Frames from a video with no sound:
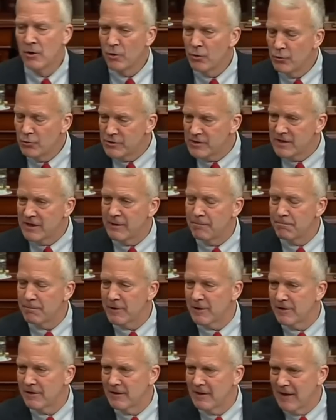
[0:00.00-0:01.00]
who
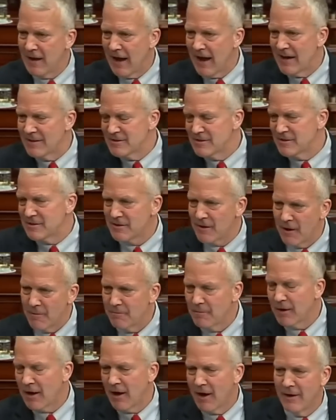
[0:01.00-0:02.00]
typically has
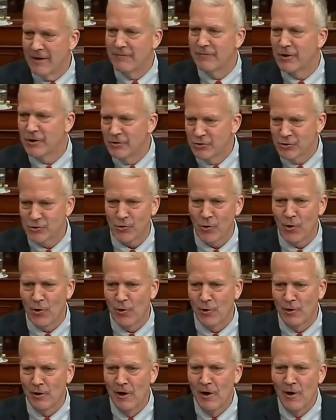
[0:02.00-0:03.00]
some kind of
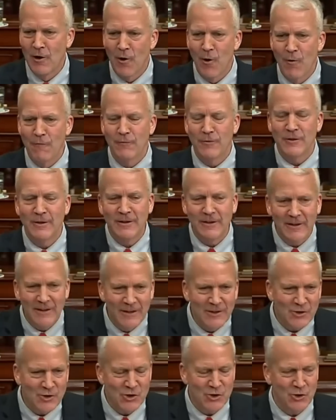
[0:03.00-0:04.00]
control over the
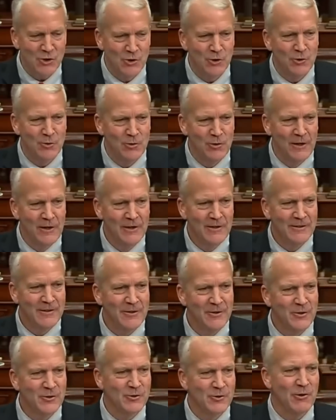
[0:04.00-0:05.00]
issue
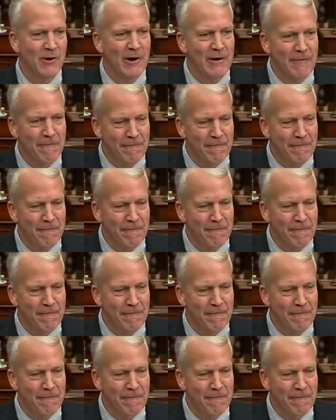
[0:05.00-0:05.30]
that you're trying to